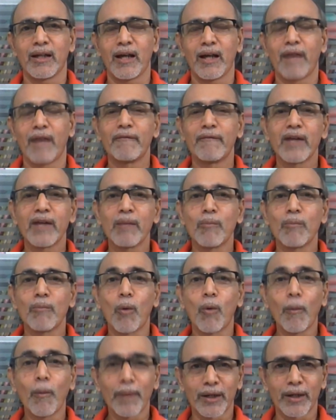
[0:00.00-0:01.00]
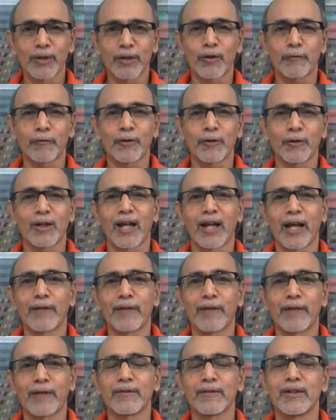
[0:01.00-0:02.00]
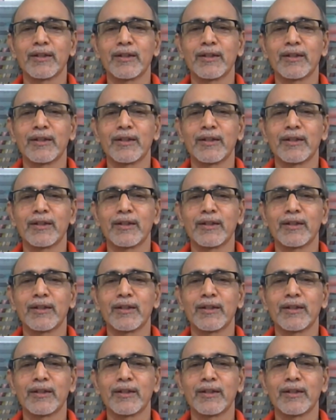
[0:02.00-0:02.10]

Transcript: Every moment of your life